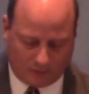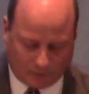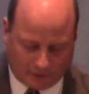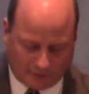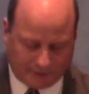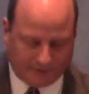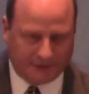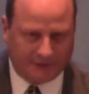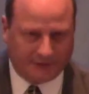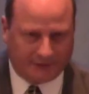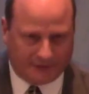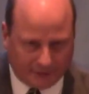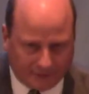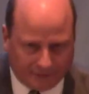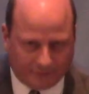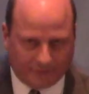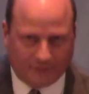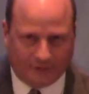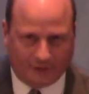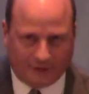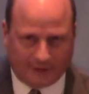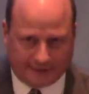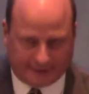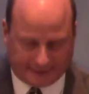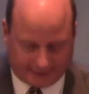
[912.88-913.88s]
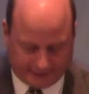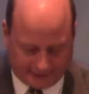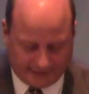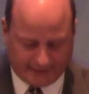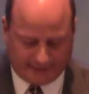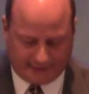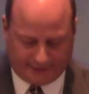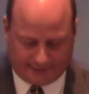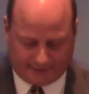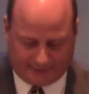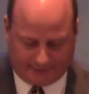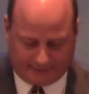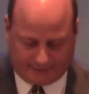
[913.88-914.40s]
what the difference
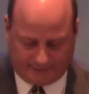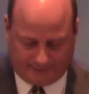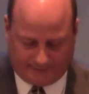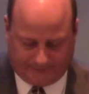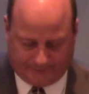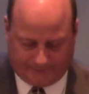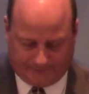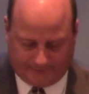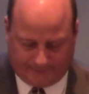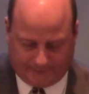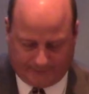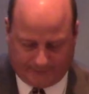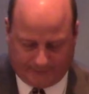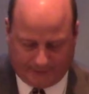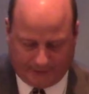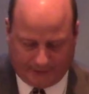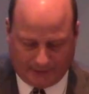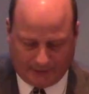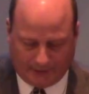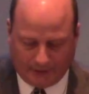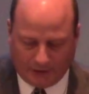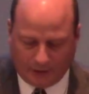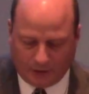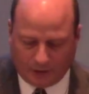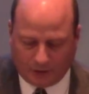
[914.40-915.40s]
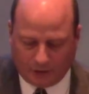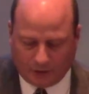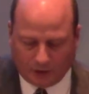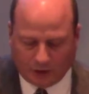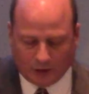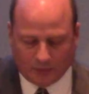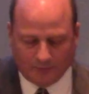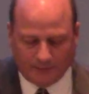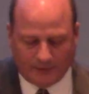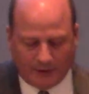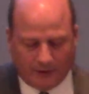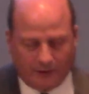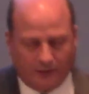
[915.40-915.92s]
is. You
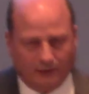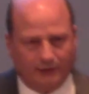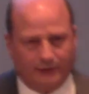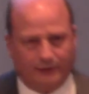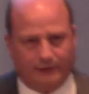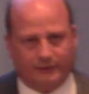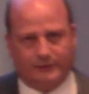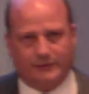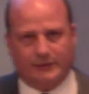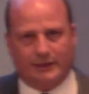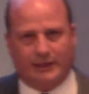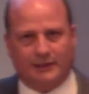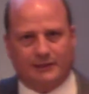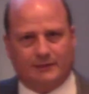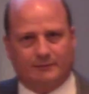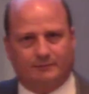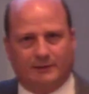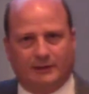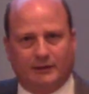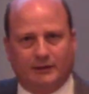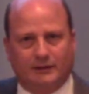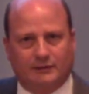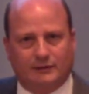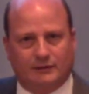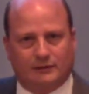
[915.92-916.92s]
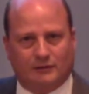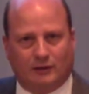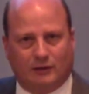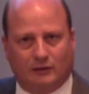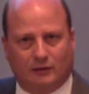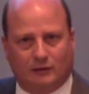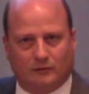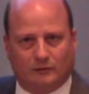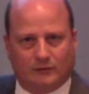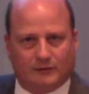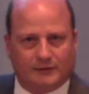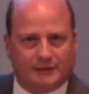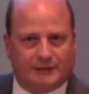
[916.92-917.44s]
heard me earlier say spirit and
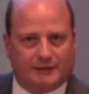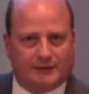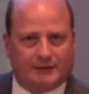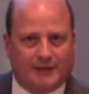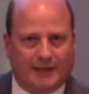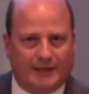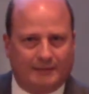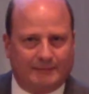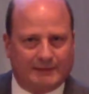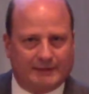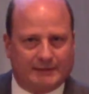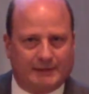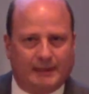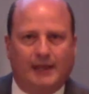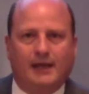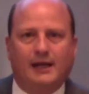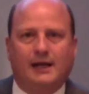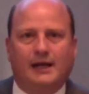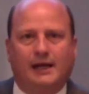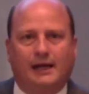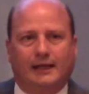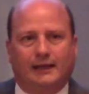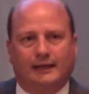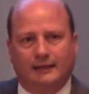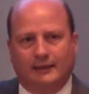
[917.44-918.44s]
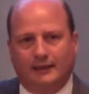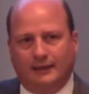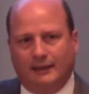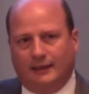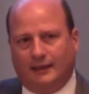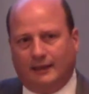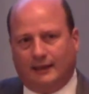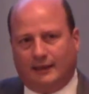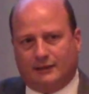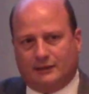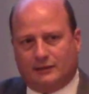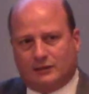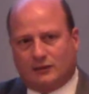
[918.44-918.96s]
soul was the same as God.
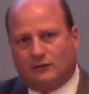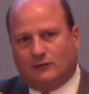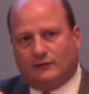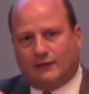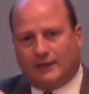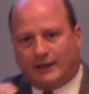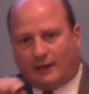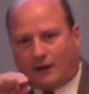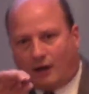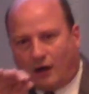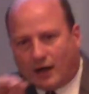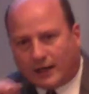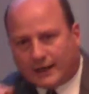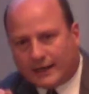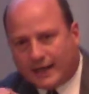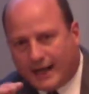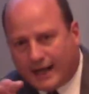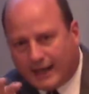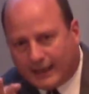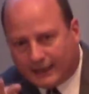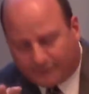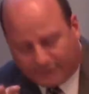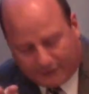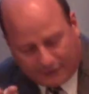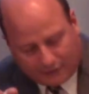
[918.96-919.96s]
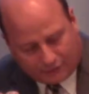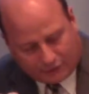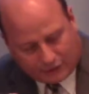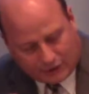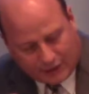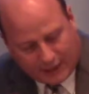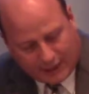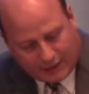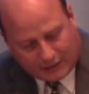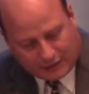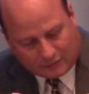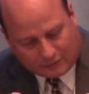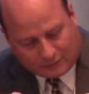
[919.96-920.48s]
And so they are kind of
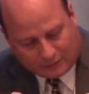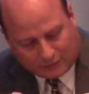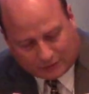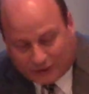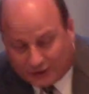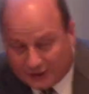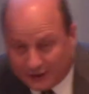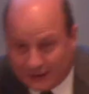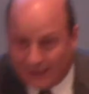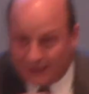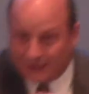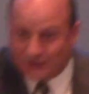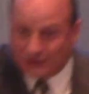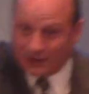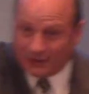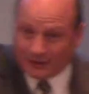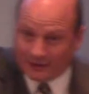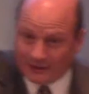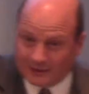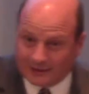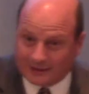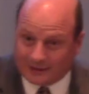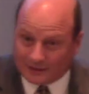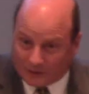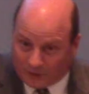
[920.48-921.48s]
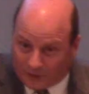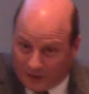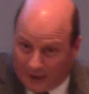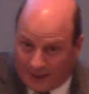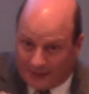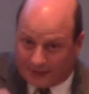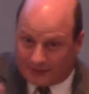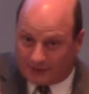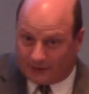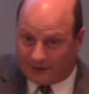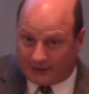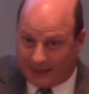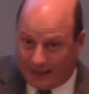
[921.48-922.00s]
interchangeable, just like Jesus and
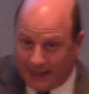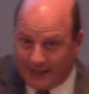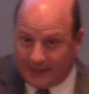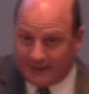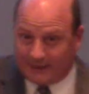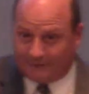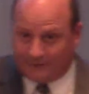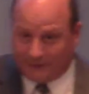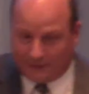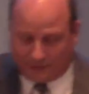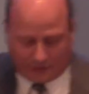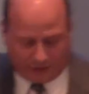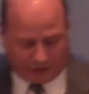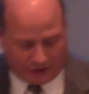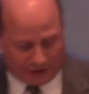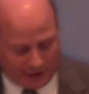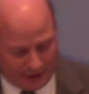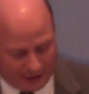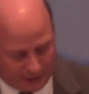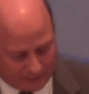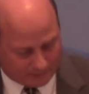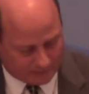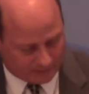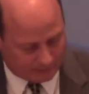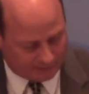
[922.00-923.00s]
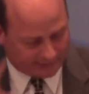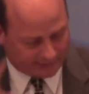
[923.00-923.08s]
Christ are kind of interchangeable,